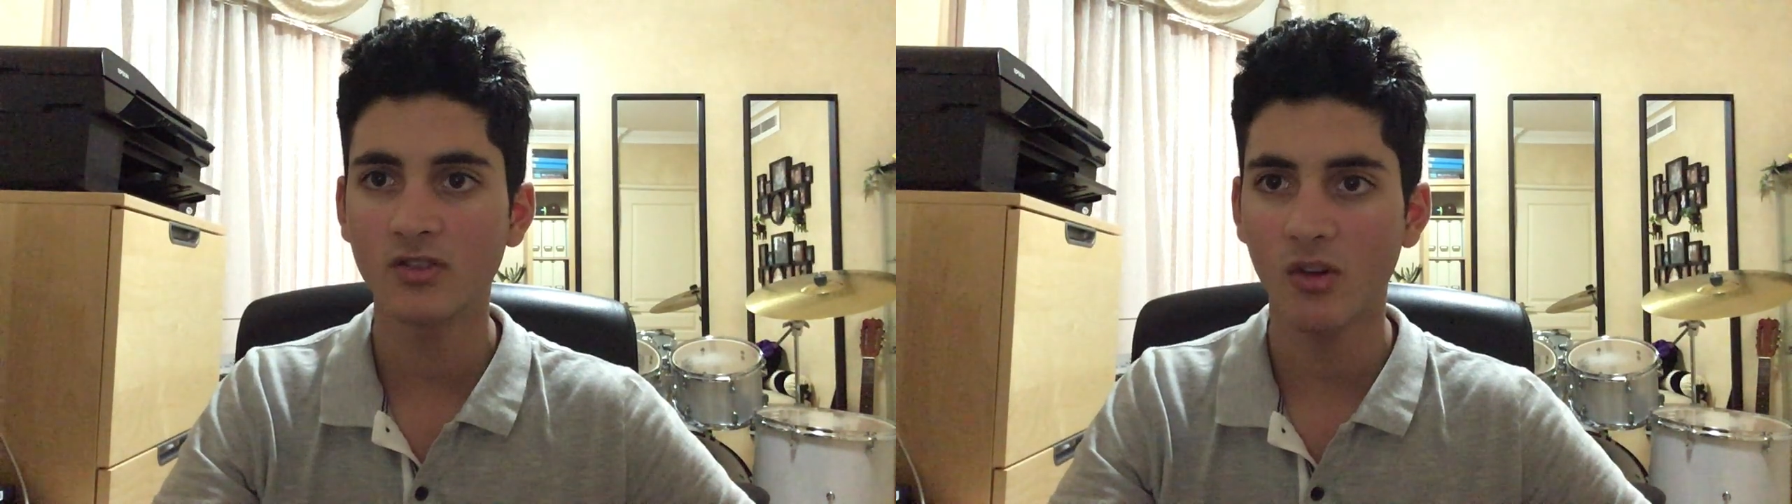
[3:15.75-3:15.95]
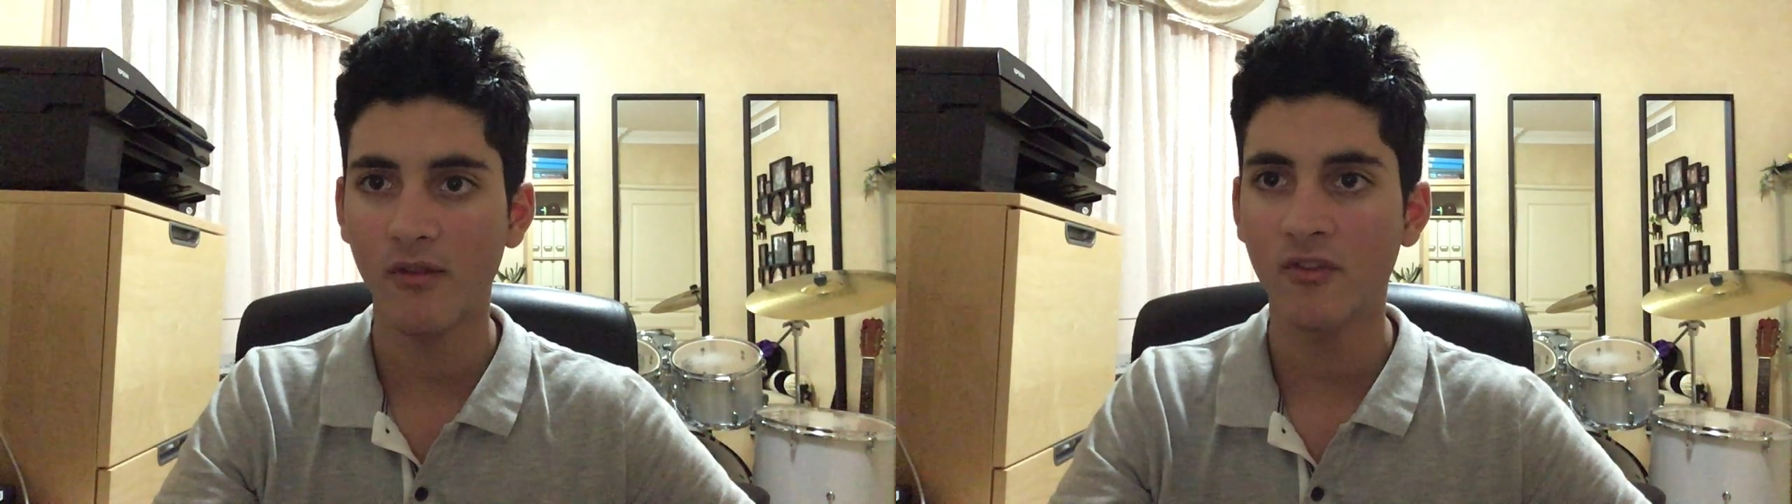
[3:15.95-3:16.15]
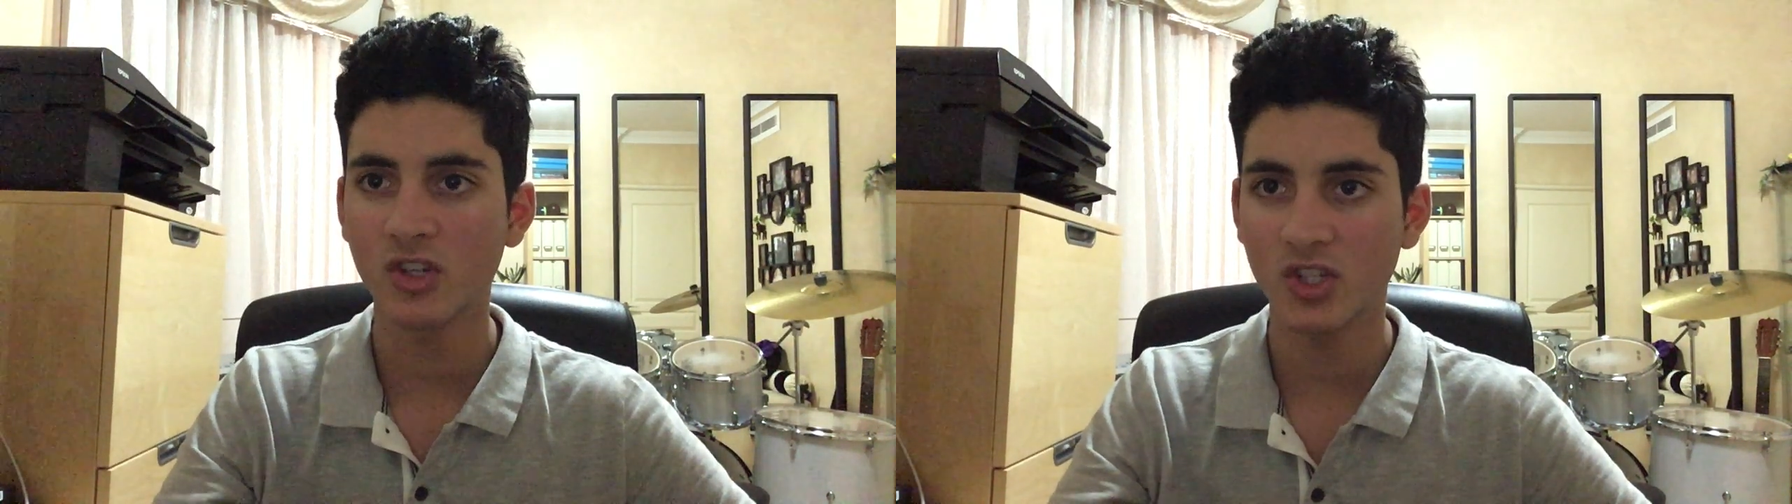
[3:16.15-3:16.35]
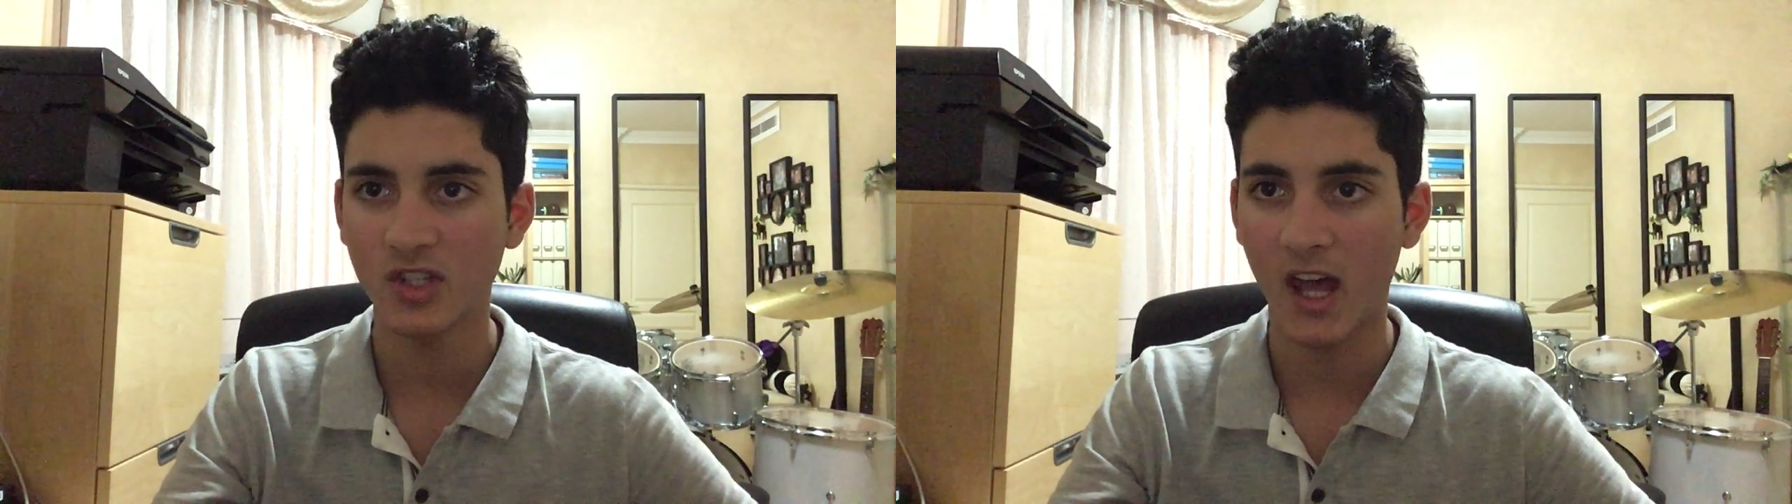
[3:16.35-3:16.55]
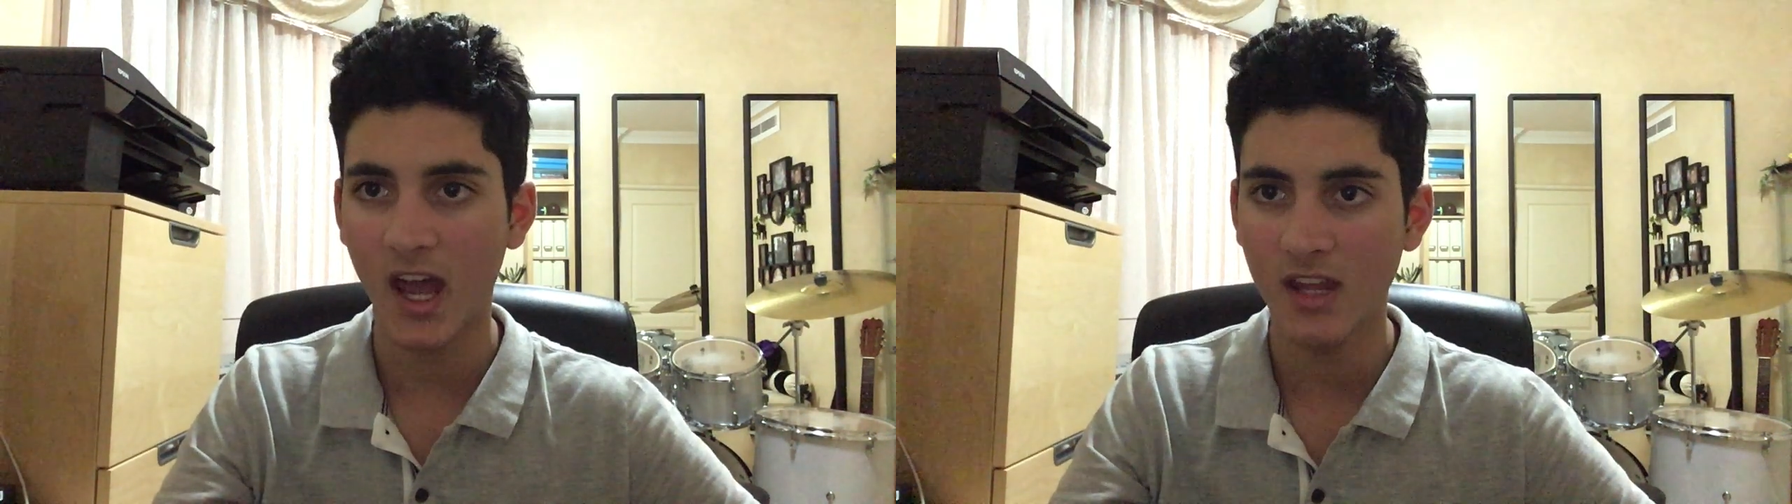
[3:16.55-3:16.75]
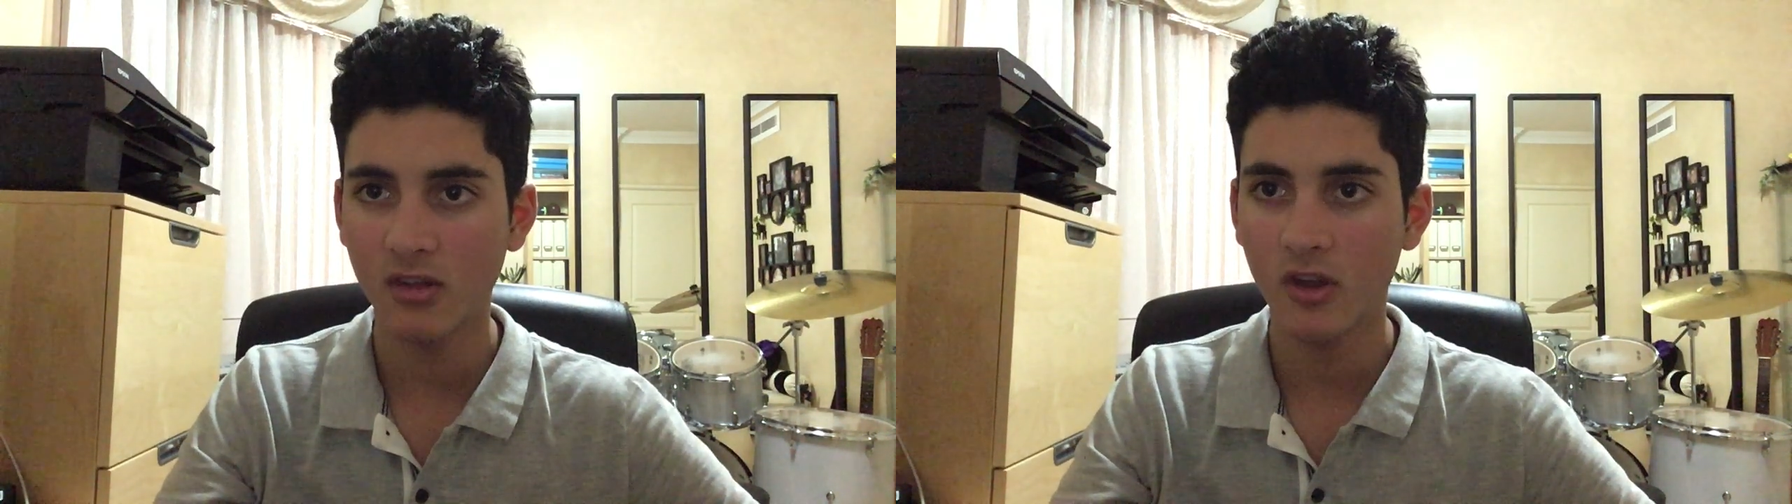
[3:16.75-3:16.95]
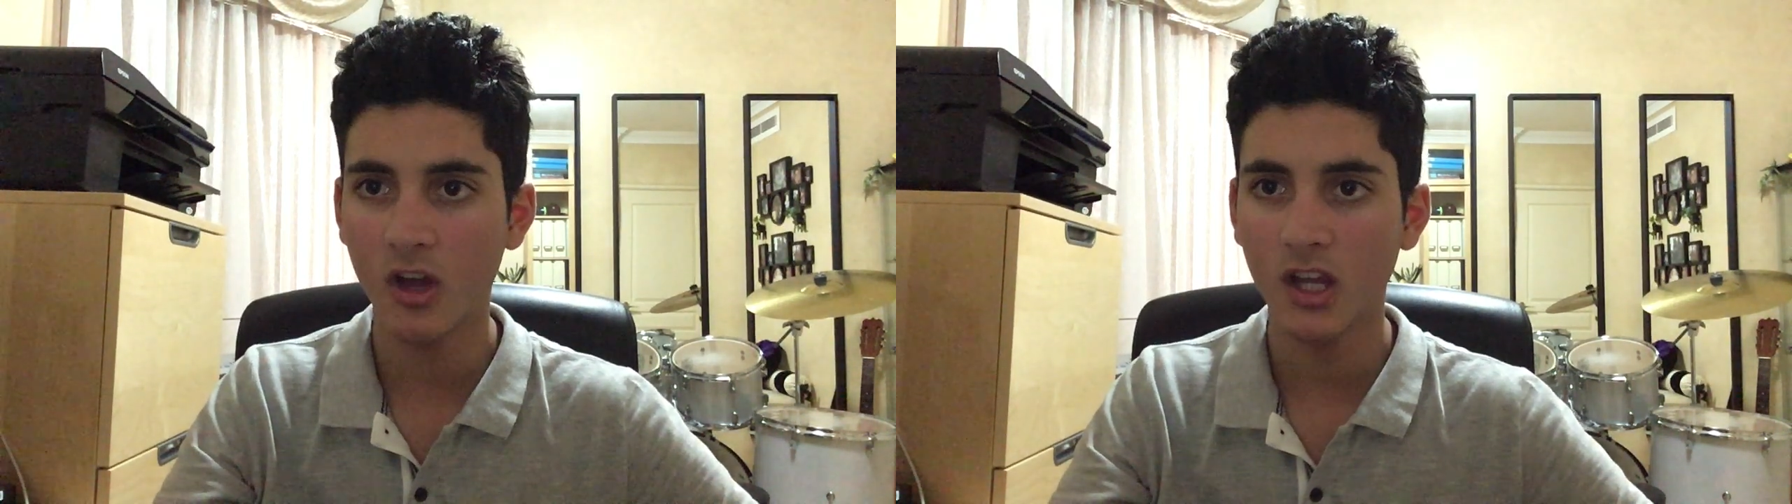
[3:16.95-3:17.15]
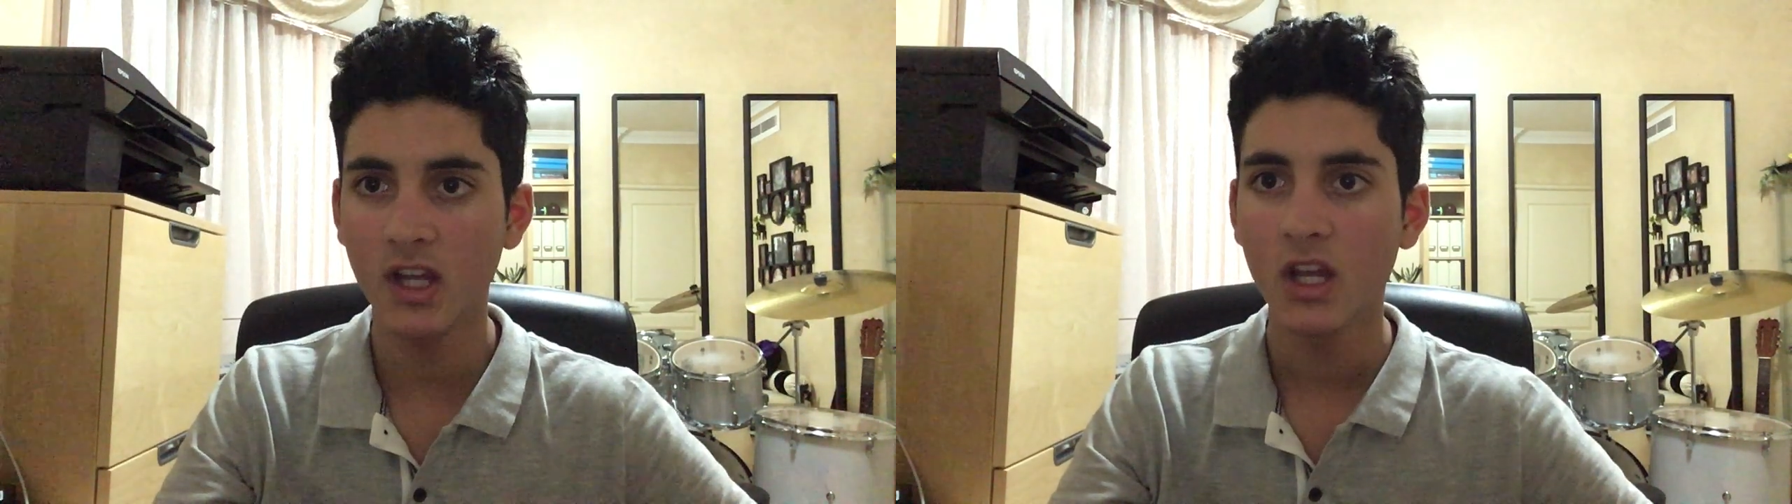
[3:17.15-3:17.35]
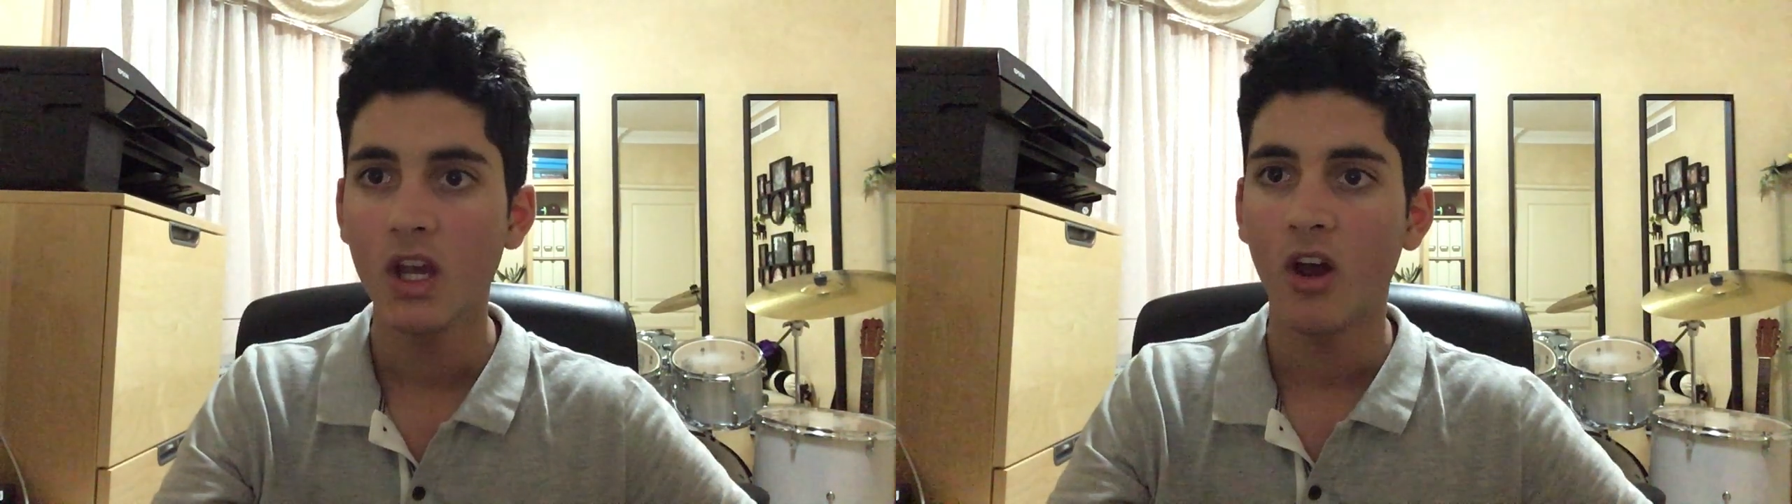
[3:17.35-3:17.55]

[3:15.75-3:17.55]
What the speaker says: so it finishes at 8:30,